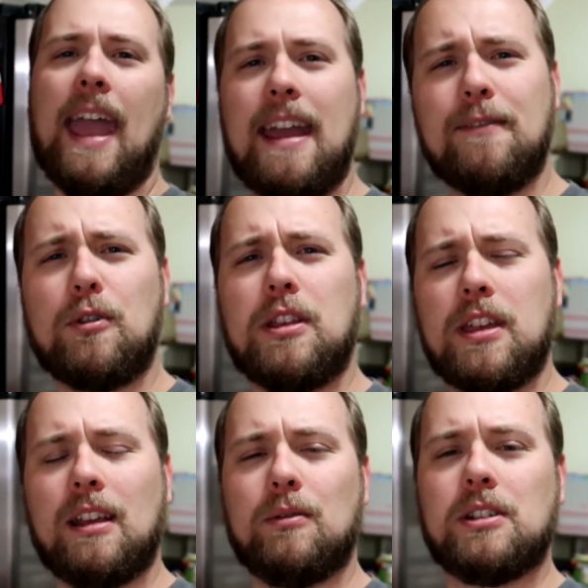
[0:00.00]

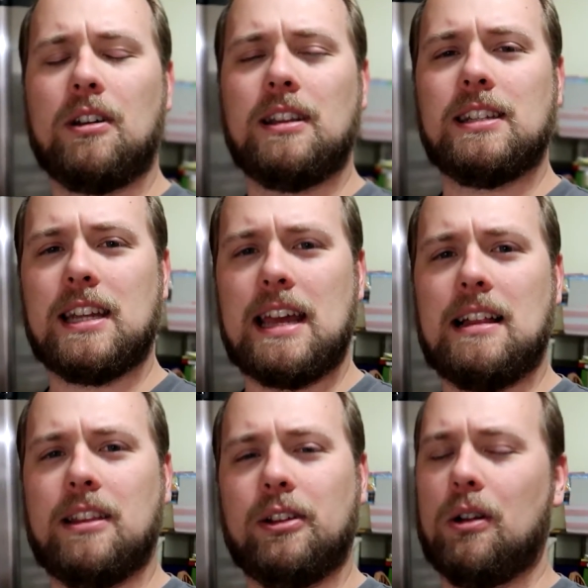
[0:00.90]
Everything was on
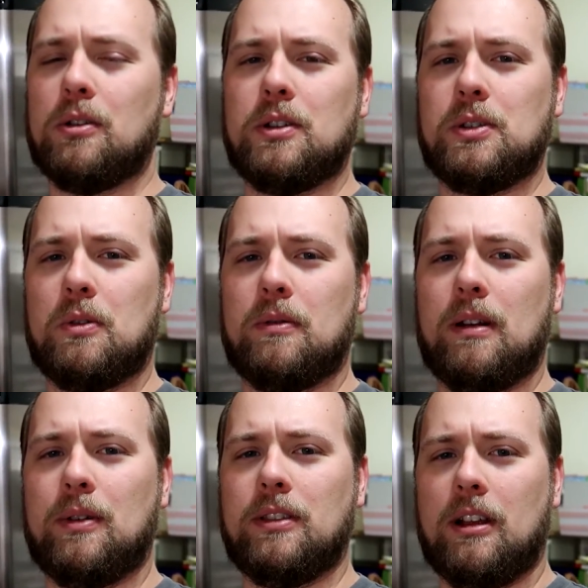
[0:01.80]
sale at the grocery store when
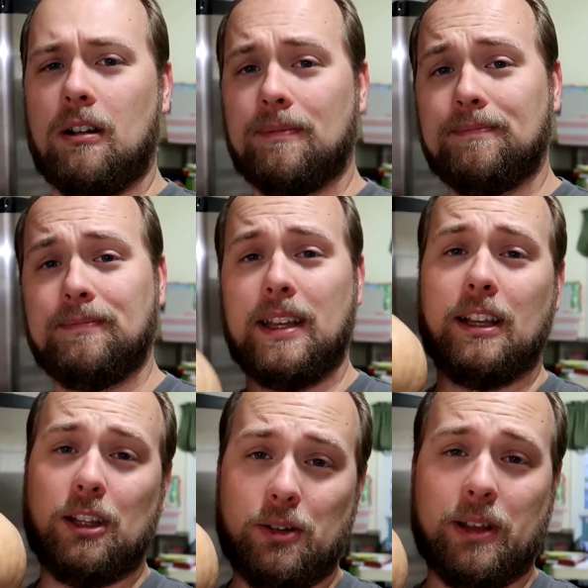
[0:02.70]
I went there,
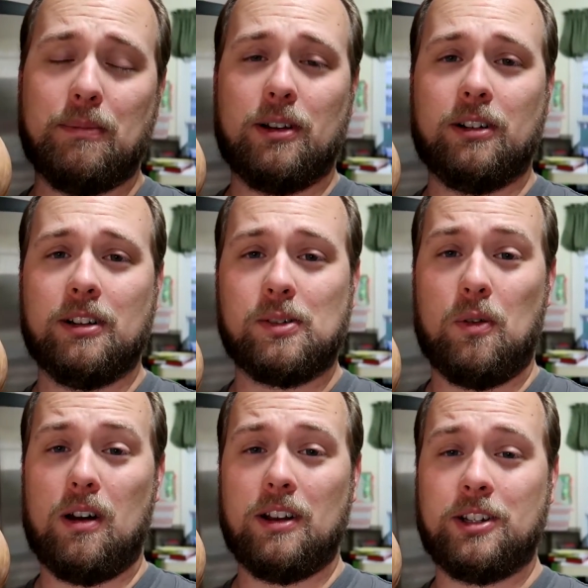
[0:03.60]
including butternut
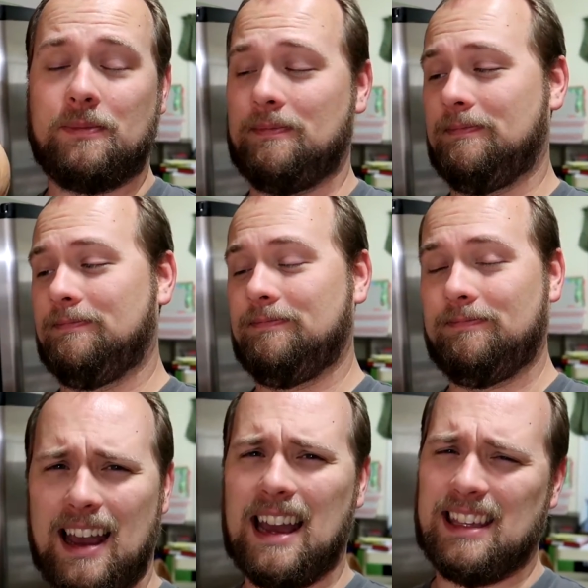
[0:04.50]
squash.
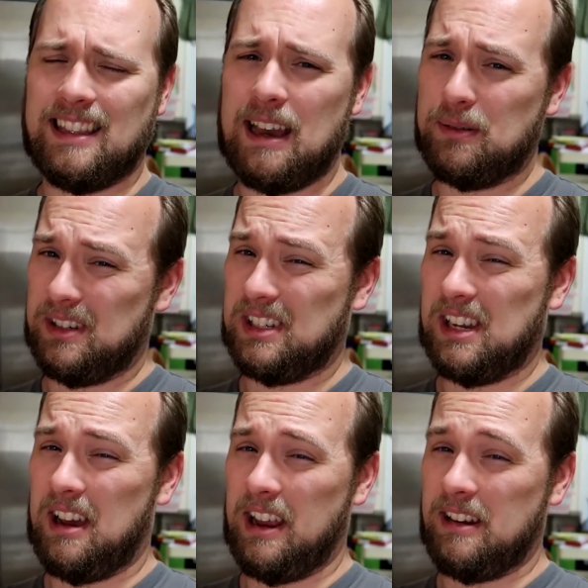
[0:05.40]
I think that was a
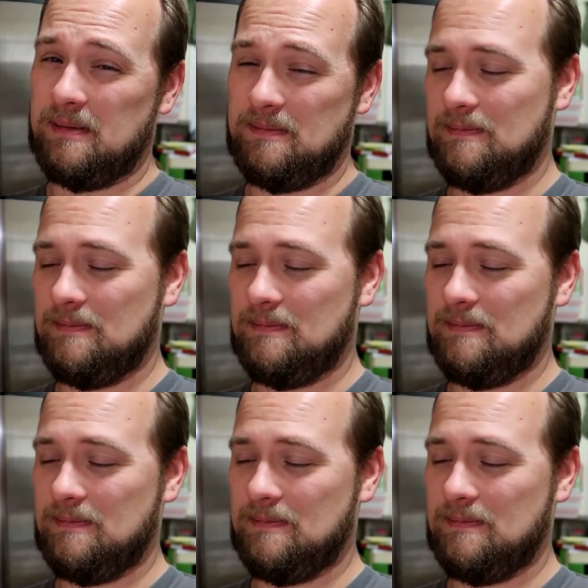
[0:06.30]
sign.